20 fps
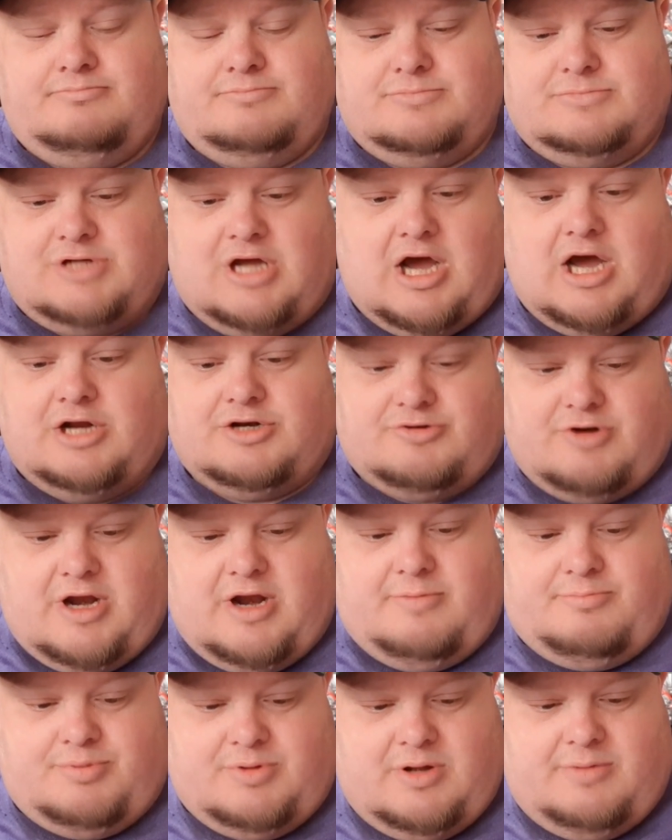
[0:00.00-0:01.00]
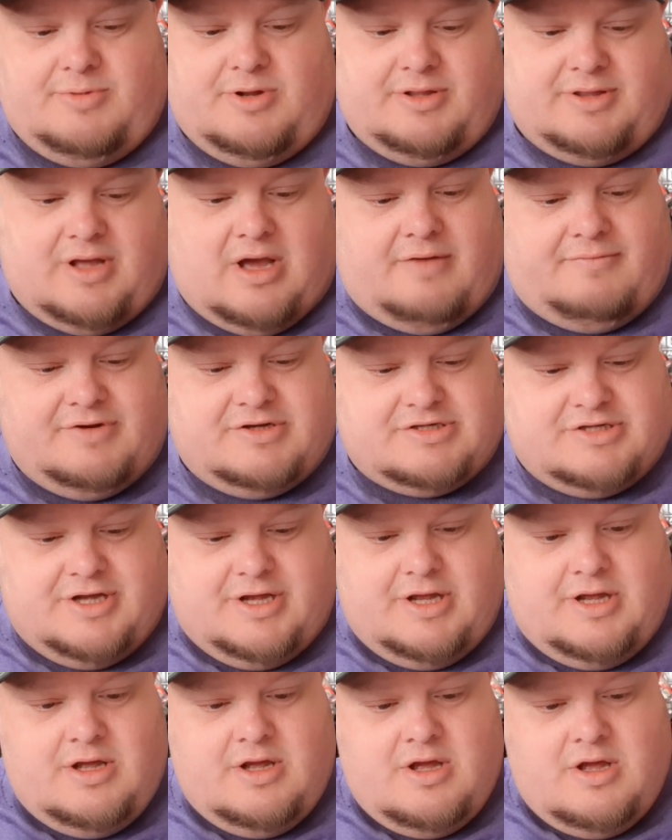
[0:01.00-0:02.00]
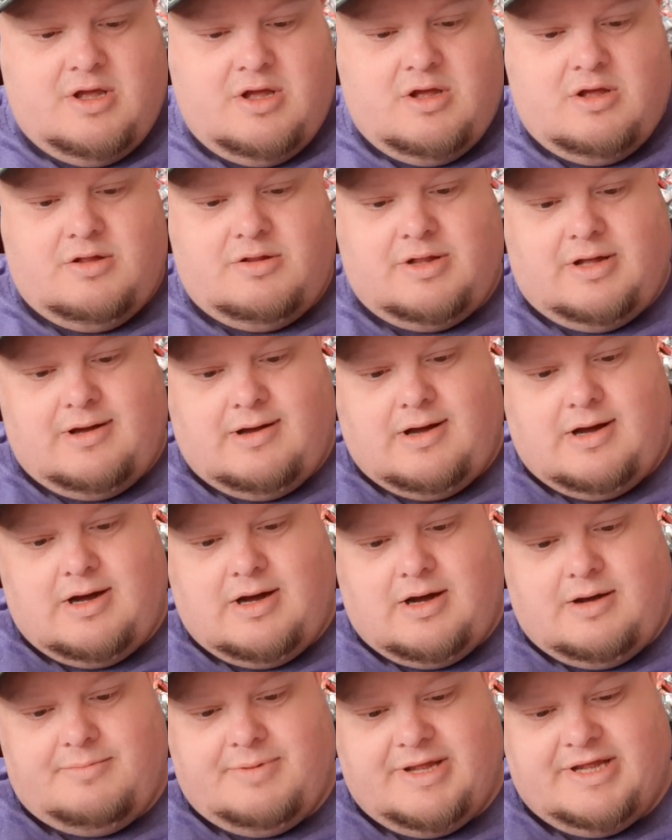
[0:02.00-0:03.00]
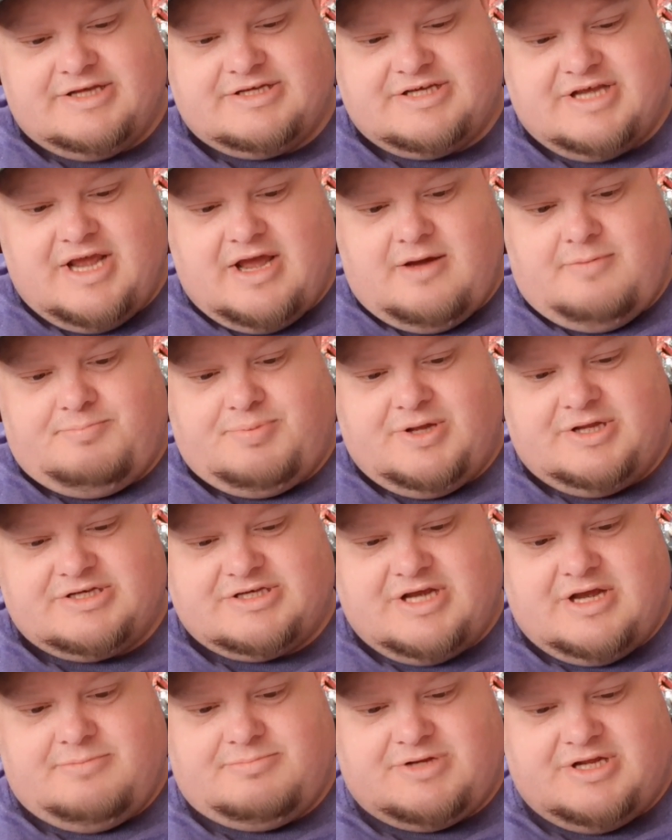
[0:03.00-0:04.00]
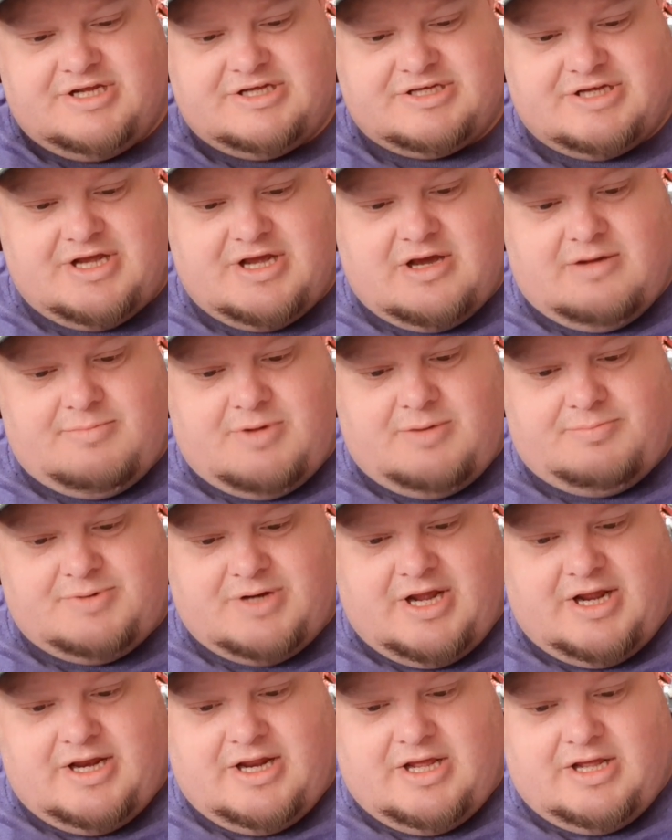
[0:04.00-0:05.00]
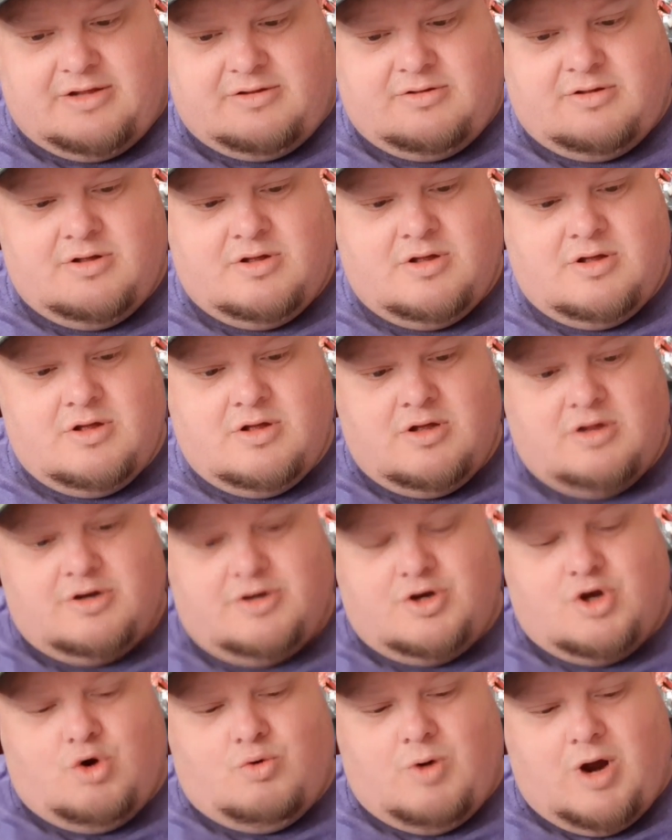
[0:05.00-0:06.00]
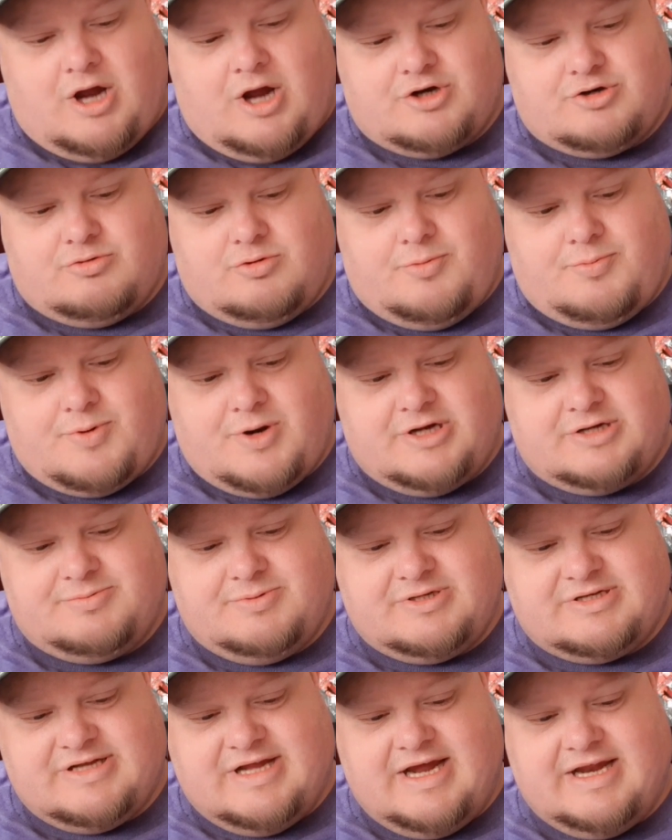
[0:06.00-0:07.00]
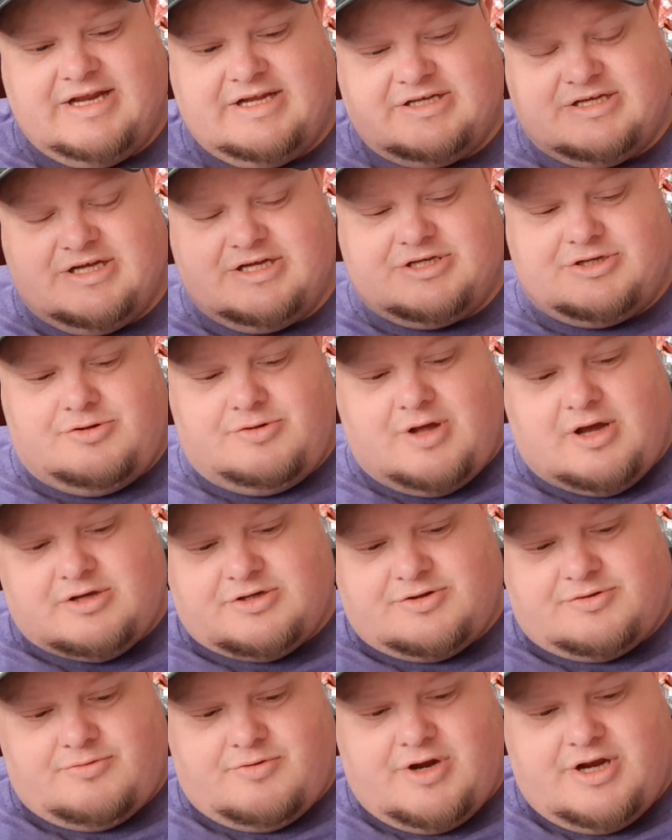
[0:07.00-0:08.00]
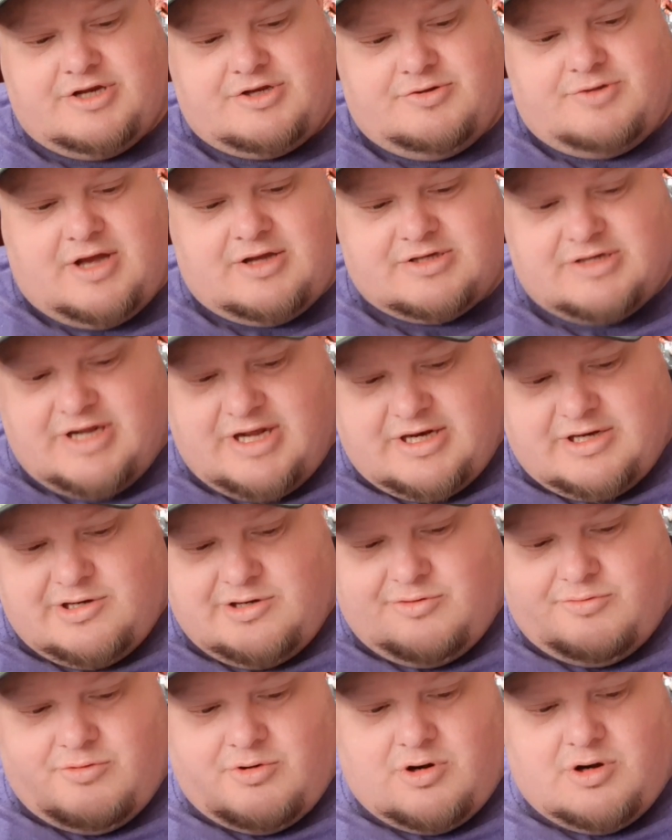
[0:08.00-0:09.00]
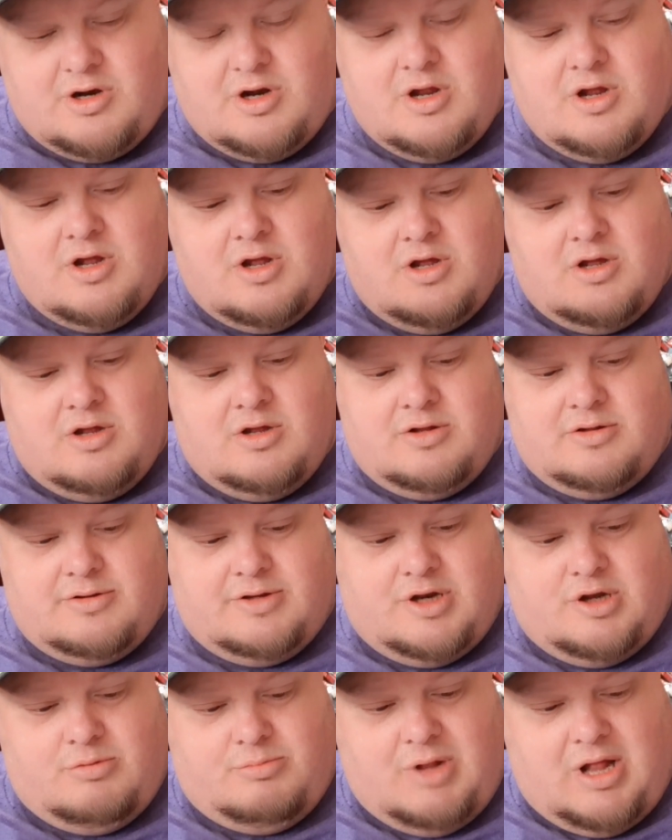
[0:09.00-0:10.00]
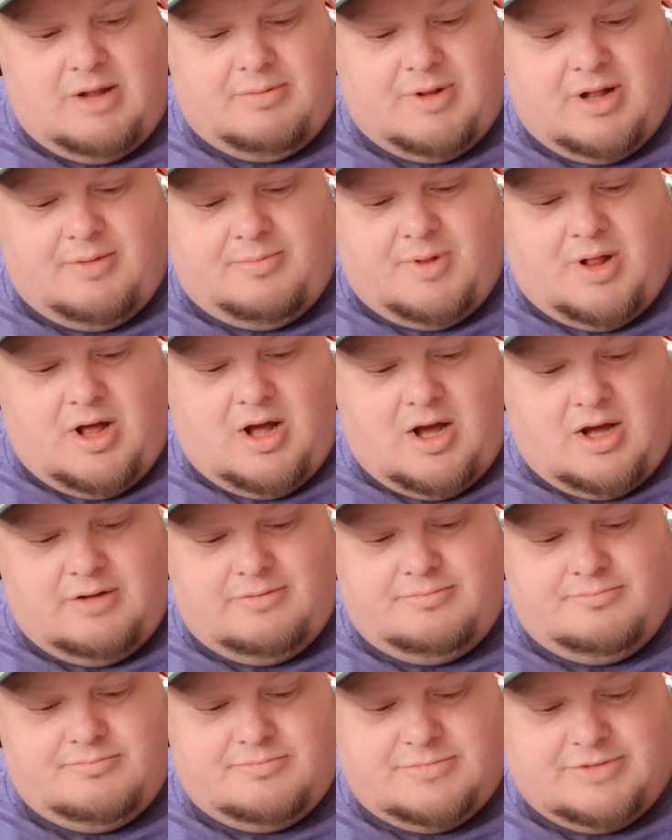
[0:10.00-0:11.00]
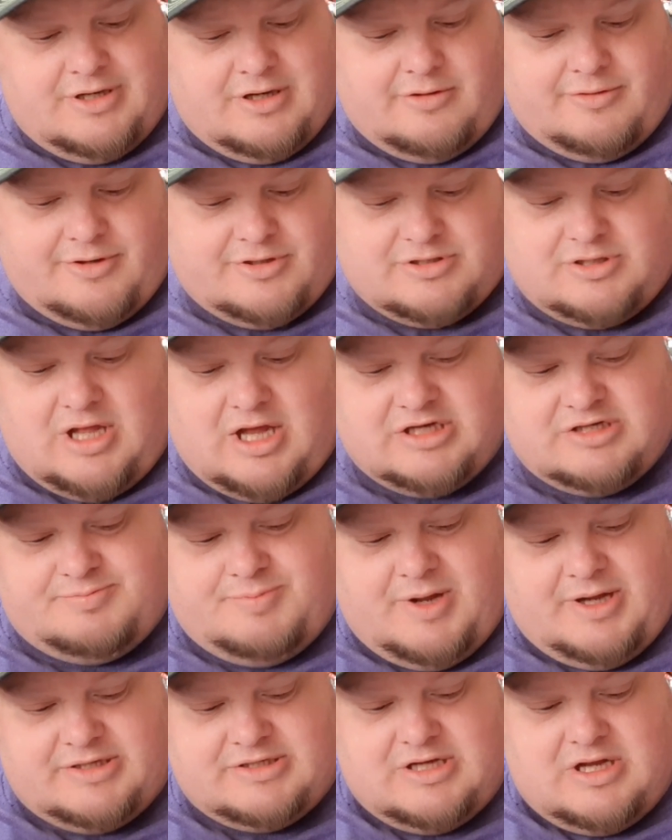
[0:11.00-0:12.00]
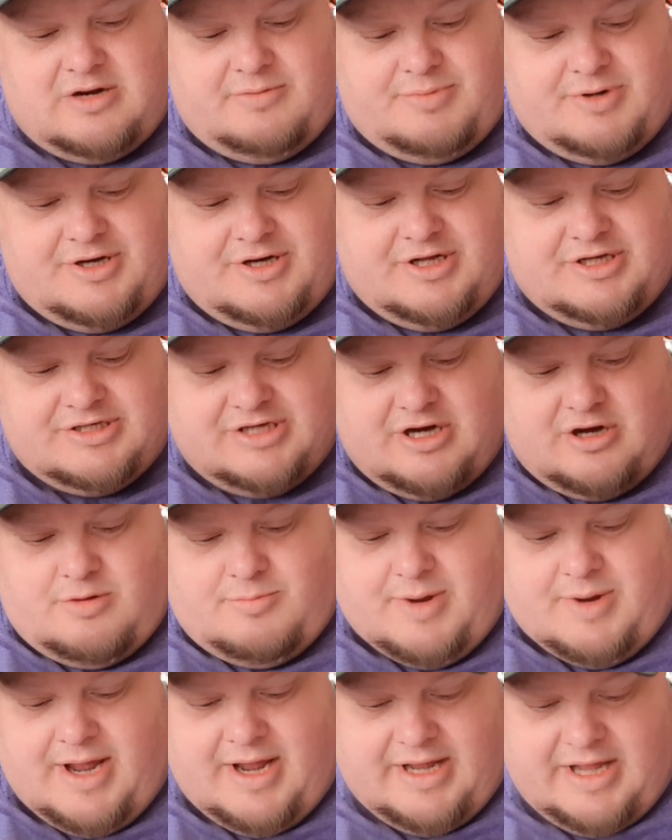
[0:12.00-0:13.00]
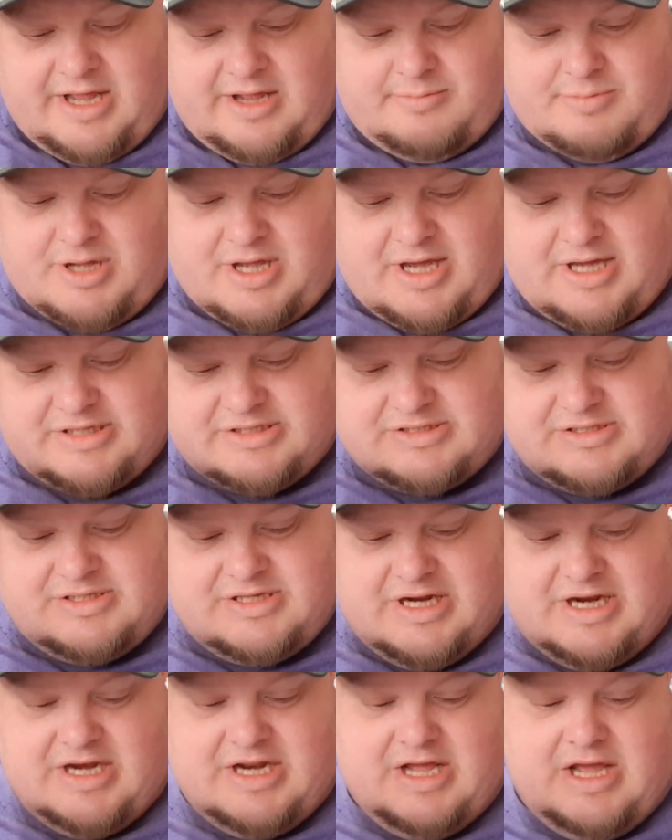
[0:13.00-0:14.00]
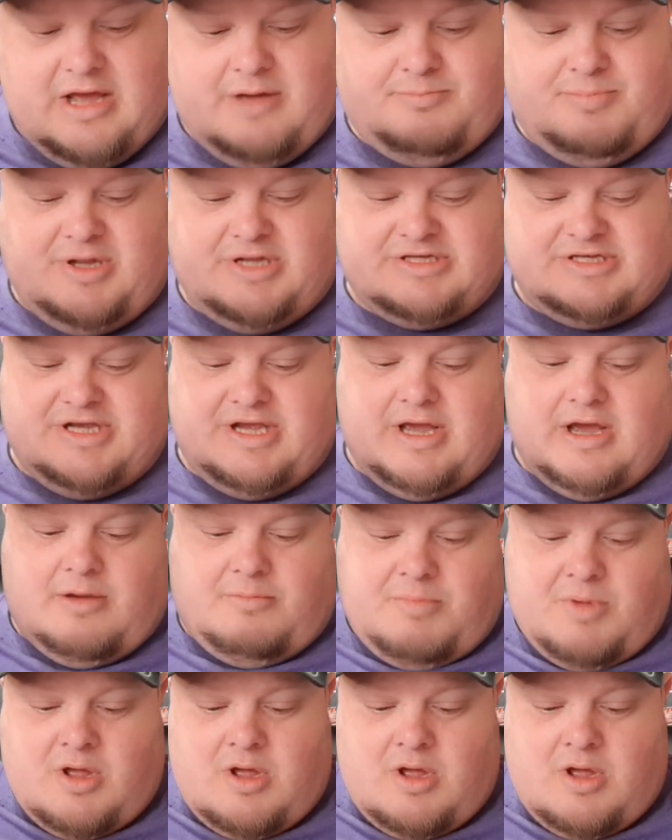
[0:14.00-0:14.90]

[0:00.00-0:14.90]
Dodge, Ram, Plymouth, obviously. ECM, PCM, TCM, updating. No module replacements, 96, 2003, 2008, and newer. Blah, blah, blah. There's a lot of specs on it, but it does airbag, ABS, DDM, BCM.